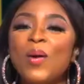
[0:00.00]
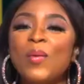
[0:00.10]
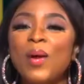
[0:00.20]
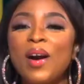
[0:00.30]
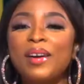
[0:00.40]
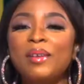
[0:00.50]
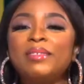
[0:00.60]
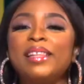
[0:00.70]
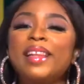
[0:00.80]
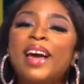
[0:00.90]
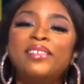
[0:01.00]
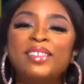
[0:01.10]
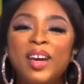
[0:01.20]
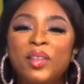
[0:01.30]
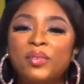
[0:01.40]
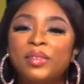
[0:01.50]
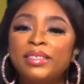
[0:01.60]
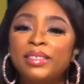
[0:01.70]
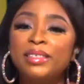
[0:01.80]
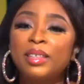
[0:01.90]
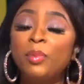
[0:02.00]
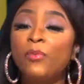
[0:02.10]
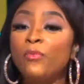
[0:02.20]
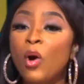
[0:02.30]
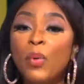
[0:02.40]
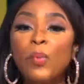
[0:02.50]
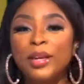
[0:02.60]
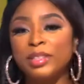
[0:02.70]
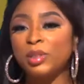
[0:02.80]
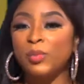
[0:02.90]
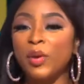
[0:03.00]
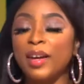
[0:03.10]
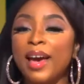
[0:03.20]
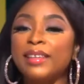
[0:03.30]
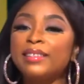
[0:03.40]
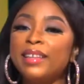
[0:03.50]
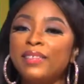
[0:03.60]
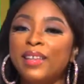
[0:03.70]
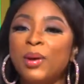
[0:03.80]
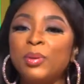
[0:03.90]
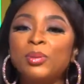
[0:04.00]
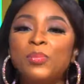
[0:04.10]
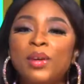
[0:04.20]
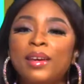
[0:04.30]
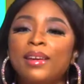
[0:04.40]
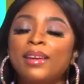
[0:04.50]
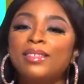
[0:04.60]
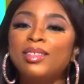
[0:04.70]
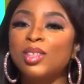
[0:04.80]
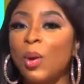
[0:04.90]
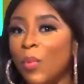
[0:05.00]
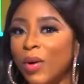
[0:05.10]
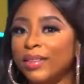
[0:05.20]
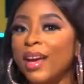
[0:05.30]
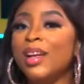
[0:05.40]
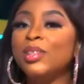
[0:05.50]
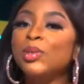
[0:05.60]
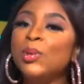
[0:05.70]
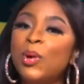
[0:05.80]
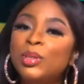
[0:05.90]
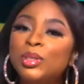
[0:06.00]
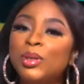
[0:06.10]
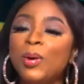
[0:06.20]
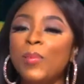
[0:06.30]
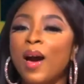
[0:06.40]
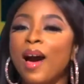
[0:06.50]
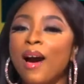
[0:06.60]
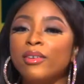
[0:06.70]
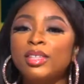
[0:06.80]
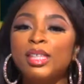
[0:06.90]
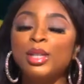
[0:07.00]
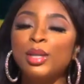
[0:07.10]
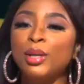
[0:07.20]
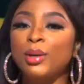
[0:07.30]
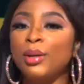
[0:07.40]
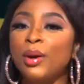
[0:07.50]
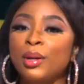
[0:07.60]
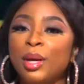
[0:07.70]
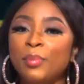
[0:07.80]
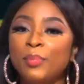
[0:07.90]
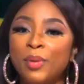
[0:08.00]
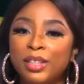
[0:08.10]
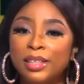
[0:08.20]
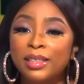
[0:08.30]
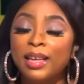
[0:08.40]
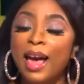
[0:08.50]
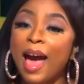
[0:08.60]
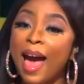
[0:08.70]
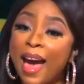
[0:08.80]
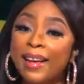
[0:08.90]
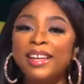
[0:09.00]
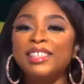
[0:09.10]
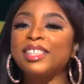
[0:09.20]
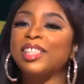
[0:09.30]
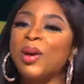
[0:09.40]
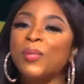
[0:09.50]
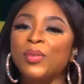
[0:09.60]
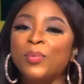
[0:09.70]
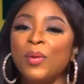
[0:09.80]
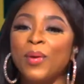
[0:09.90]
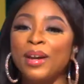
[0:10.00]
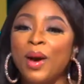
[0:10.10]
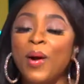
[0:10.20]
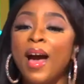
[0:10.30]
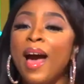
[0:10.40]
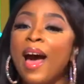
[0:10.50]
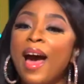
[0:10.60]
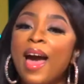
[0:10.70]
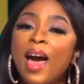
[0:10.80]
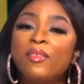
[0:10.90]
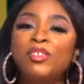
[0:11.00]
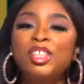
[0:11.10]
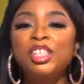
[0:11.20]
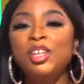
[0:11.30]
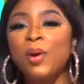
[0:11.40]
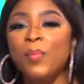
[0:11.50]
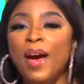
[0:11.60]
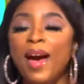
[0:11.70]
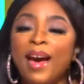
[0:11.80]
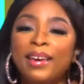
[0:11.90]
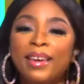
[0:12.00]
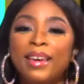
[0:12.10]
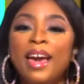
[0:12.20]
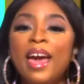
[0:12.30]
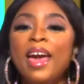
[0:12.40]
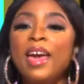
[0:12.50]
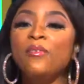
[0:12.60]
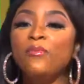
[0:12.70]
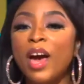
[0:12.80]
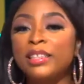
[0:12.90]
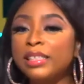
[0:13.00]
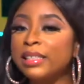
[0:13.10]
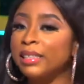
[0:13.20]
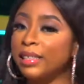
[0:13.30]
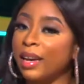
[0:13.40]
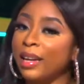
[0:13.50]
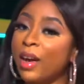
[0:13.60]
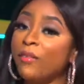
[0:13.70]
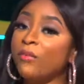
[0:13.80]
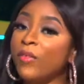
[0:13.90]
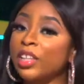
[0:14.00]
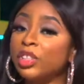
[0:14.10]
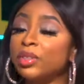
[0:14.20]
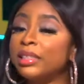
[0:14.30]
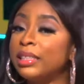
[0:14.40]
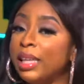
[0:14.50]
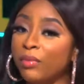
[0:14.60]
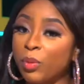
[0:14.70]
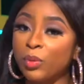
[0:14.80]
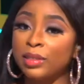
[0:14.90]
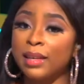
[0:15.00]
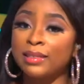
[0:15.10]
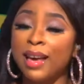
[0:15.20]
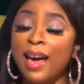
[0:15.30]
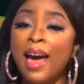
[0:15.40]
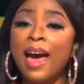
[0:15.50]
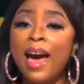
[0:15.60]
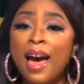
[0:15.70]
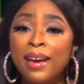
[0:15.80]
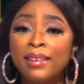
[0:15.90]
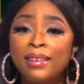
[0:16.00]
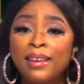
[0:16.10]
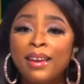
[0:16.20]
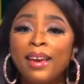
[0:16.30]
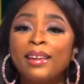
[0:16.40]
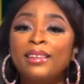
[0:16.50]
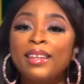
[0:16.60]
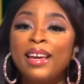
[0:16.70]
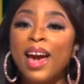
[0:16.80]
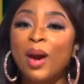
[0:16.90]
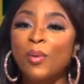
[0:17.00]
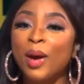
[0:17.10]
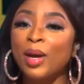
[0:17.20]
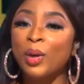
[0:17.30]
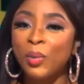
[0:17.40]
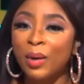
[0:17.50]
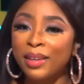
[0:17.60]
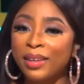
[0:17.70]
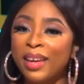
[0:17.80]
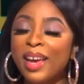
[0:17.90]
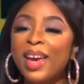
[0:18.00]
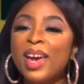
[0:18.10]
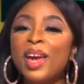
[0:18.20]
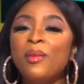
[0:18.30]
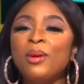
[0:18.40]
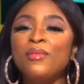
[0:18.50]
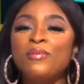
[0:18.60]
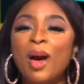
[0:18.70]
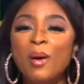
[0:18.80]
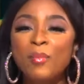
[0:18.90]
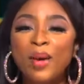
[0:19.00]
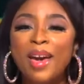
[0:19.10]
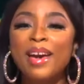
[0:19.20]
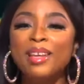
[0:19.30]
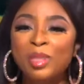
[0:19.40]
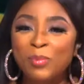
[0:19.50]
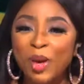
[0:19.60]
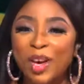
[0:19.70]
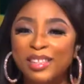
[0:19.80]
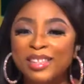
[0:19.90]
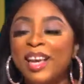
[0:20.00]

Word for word: Welcome to Lifestyle 360. Before we went on the break, I said that I was bringing in someone to talk to you about how to look good on a budget. And she's here with me right now. I have Chioma Haki, a fashion designer, fashion TV presenter, and a DIY queen, a revamp expert,